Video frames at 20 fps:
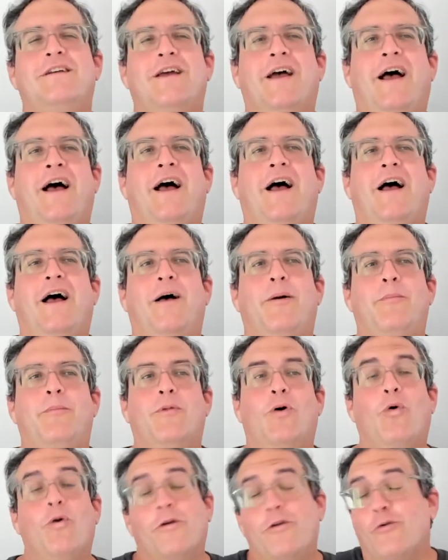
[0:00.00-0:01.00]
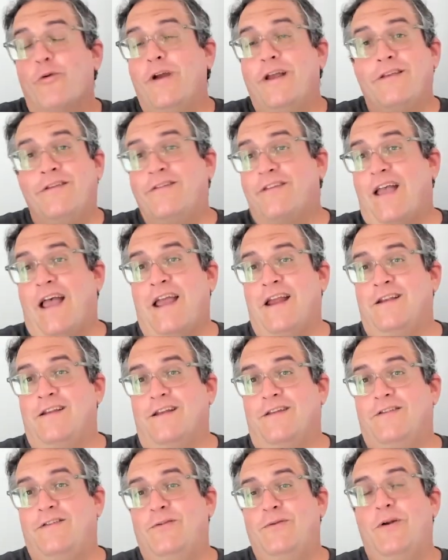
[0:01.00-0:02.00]
Or the real
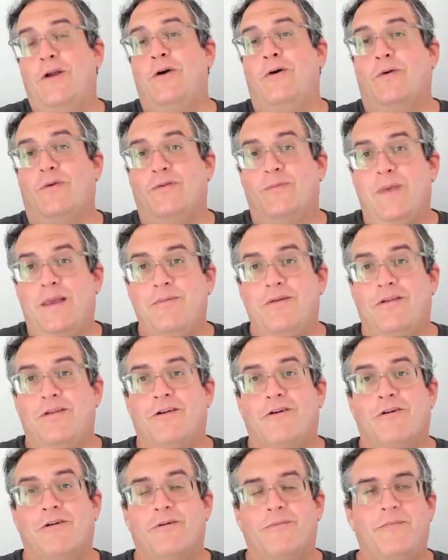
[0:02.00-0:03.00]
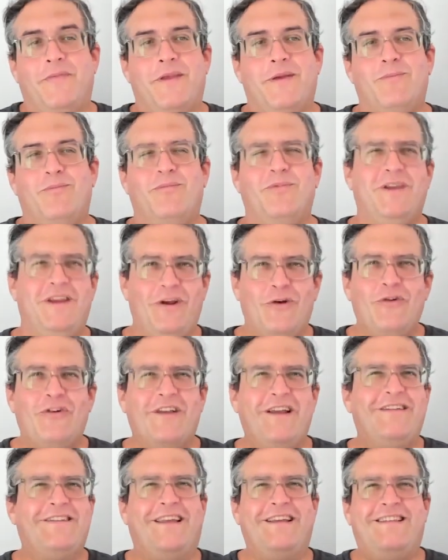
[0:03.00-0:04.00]
scientist, who knows? Maybe they're, but
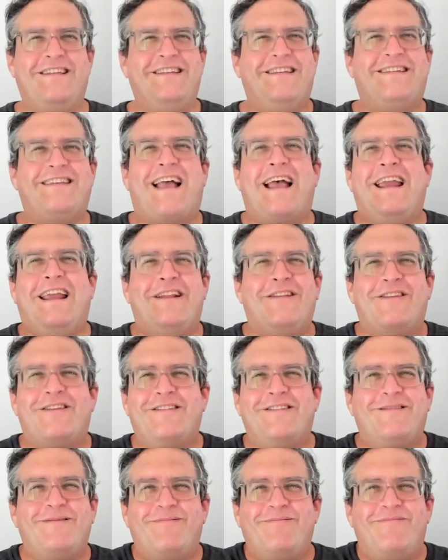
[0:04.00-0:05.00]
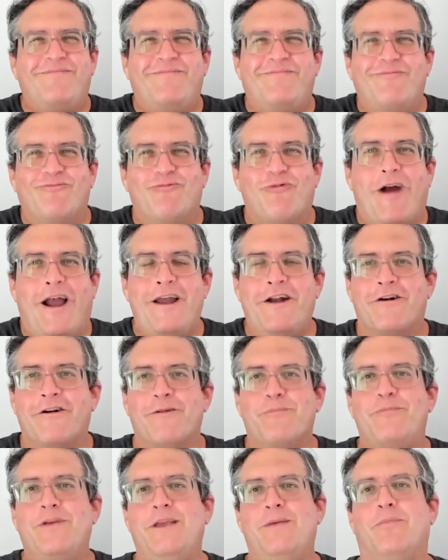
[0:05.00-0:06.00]
usually it's like these science writer
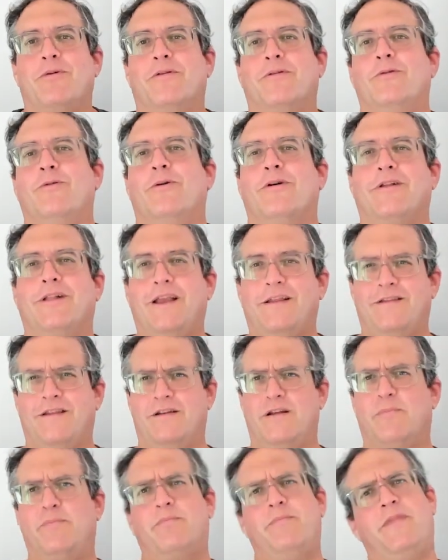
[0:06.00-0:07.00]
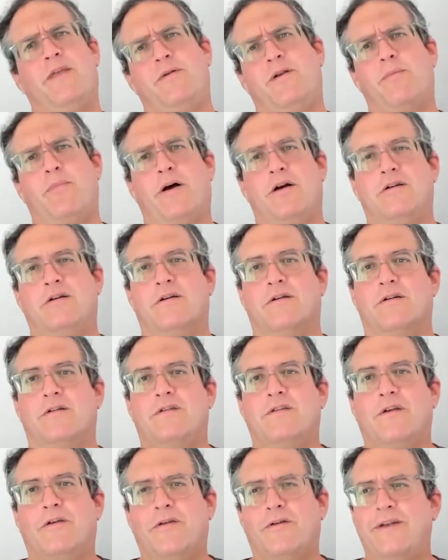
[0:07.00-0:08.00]
people who are like the debunkers.
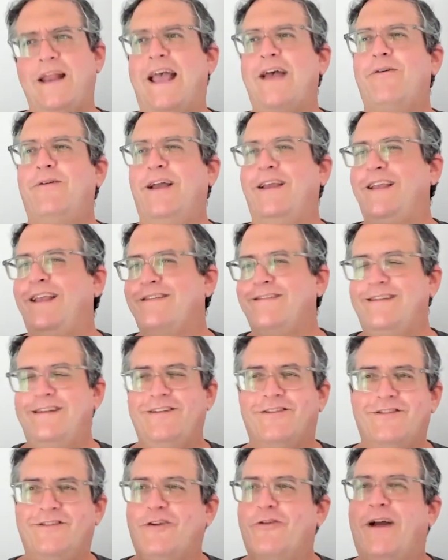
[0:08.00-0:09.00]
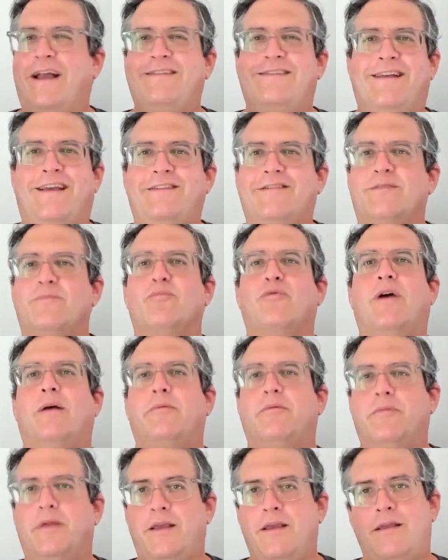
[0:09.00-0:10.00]
Although now I guess Neil deGrasse Tyson
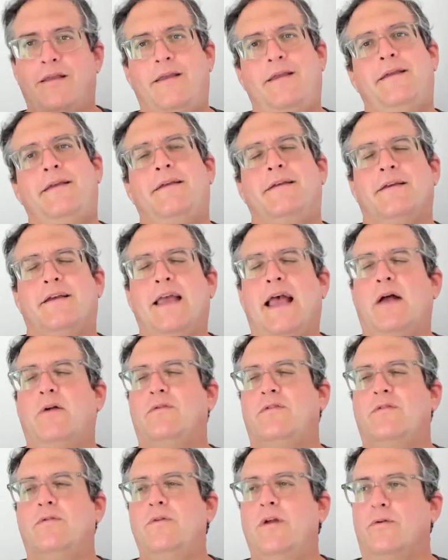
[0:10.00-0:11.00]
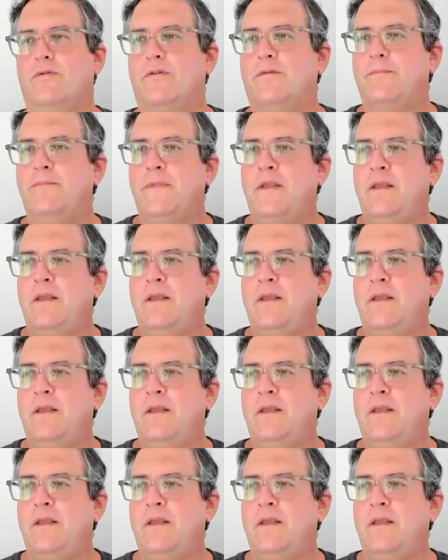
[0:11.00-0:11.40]
probably counts, who knows?